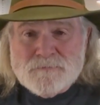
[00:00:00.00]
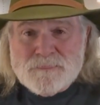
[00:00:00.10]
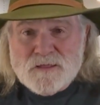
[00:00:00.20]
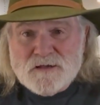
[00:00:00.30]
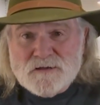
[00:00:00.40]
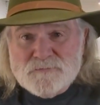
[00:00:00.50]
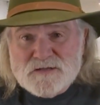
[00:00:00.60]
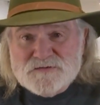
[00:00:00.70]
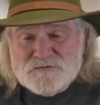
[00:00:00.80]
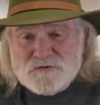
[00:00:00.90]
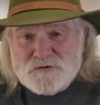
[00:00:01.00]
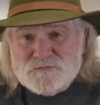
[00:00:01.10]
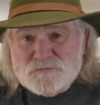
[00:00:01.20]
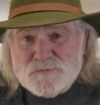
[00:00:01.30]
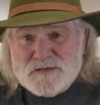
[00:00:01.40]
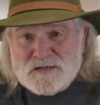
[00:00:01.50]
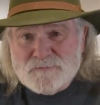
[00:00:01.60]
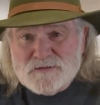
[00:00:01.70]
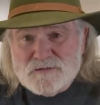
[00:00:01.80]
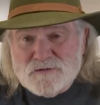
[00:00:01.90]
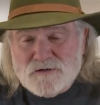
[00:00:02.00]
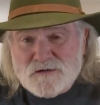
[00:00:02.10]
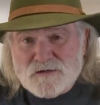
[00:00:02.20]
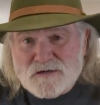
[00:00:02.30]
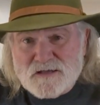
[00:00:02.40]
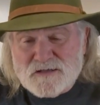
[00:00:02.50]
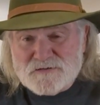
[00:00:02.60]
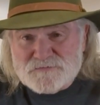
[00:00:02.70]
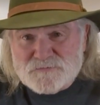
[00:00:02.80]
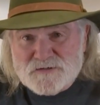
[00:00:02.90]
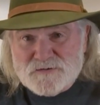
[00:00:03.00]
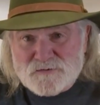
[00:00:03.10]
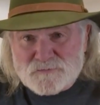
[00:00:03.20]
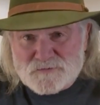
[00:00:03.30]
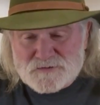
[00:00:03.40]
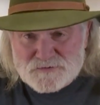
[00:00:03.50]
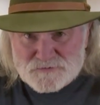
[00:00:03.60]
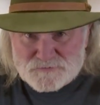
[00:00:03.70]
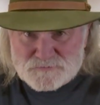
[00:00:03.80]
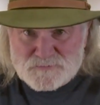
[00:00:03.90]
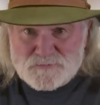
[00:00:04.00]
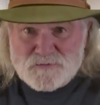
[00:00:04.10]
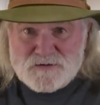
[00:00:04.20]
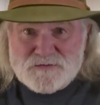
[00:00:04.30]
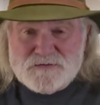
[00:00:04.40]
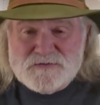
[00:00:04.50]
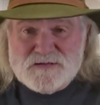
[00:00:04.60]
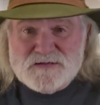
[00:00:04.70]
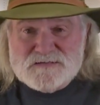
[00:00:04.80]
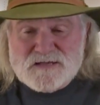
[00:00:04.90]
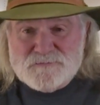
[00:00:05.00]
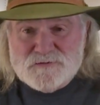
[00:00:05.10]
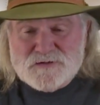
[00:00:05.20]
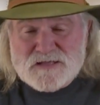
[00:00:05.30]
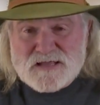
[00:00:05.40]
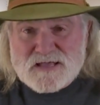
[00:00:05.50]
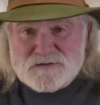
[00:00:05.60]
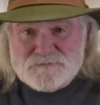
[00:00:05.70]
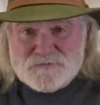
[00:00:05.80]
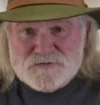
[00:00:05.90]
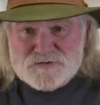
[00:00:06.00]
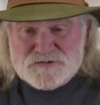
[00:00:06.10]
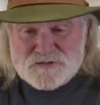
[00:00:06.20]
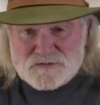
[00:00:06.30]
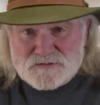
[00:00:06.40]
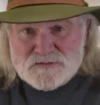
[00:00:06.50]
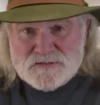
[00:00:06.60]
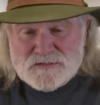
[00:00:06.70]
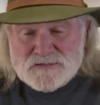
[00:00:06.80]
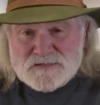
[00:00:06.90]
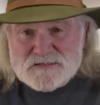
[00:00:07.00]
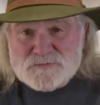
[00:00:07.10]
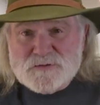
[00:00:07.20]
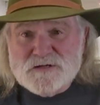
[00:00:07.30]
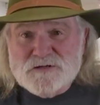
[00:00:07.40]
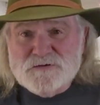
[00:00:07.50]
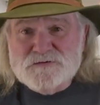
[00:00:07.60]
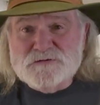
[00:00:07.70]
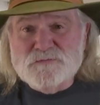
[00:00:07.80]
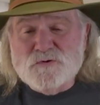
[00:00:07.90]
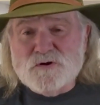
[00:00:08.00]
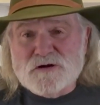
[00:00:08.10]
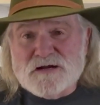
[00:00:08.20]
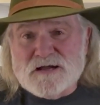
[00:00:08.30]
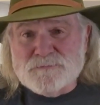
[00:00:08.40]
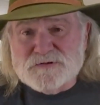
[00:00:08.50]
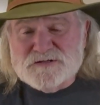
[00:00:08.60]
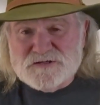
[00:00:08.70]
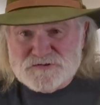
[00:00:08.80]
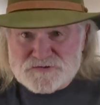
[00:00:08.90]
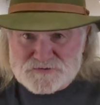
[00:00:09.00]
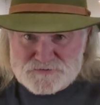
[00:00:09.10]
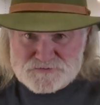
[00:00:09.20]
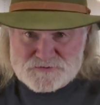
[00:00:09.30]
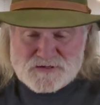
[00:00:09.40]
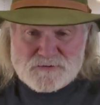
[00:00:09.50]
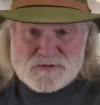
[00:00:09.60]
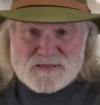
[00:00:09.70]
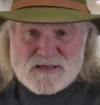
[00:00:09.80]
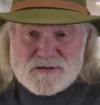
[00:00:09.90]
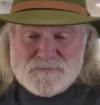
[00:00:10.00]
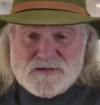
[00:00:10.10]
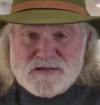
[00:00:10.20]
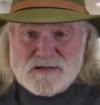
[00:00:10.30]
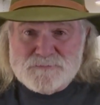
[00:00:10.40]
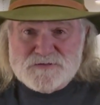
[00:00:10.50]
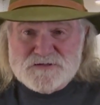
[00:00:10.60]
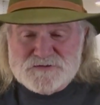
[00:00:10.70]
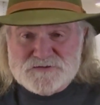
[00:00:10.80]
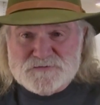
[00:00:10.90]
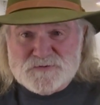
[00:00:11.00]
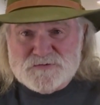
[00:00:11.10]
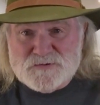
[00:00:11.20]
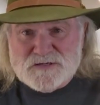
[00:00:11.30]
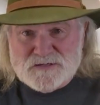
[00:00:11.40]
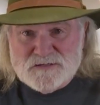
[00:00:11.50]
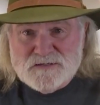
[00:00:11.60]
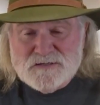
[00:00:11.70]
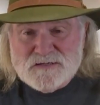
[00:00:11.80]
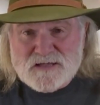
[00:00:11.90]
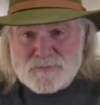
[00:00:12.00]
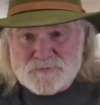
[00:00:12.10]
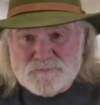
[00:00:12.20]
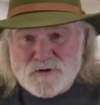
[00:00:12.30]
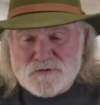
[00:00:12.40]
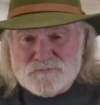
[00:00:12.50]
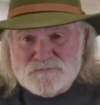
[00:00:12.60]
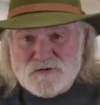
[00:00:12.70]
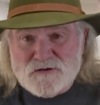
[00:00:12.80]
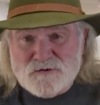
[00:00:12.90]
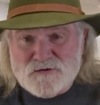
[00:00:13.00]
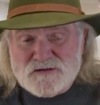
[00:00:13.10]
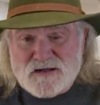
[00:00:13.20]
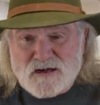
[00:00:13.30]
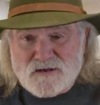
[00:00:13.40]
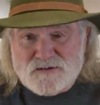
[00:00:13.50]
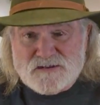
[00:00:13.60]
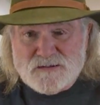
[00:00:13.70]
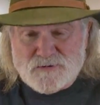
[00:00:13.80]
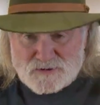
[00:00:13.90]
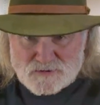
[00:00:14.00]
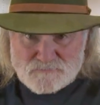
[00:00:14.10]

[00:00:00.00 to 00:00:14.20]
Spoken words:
And so those will be coming along as we normally do. But one of the things I'm looking at for this year is we're going to do some more competitions. And by that I mean competitions between cap and ball revolvers that are similar.